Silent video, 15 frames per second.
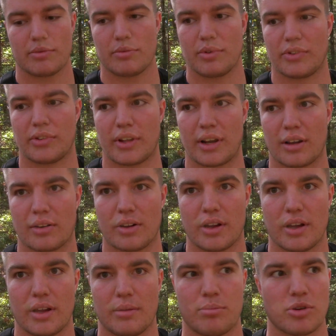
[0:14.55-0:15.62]
We set out
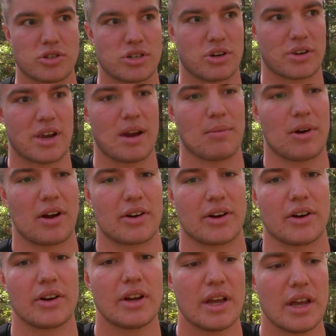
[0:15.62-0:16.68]
a Bushnell camera out
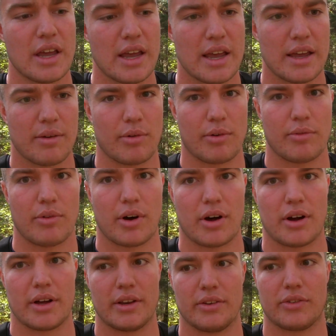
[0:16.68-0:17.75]
here
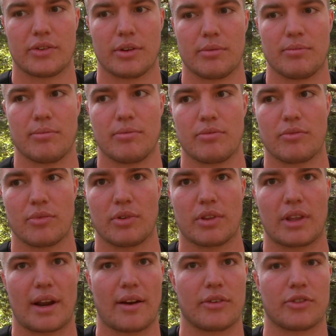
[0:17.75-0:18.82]
on we
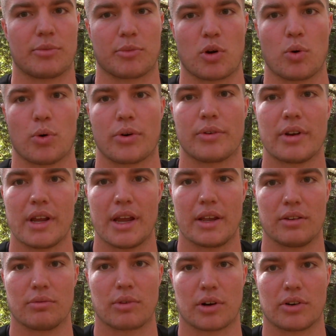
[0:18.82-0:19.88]
let out some corn,
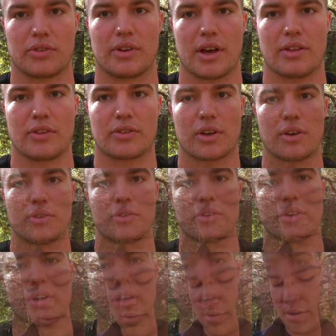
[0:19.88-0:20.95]
and we're going to see how this goes.
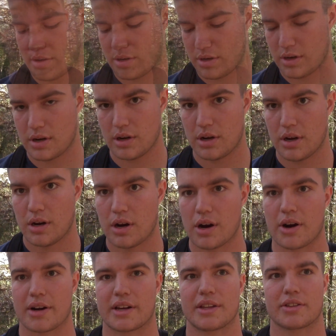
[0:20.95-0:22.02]

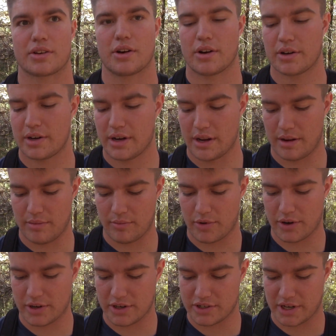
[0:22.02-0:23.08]
Alright, I got the card, and we're
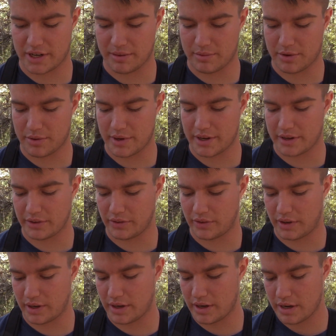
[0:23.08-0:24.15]
going to check it real quick and
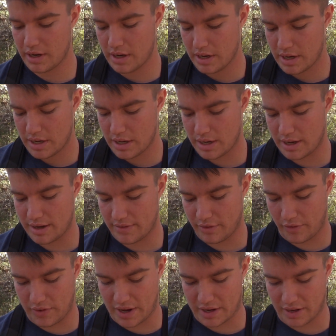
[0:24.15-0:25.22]
see if
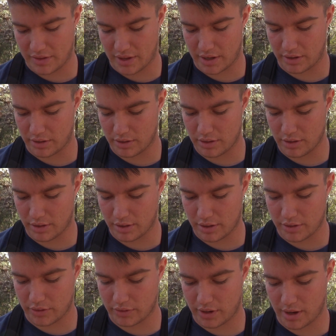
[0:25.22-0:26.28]
we've got anything good looking on
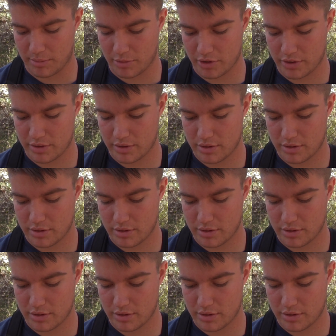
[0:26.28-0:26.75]
this camera.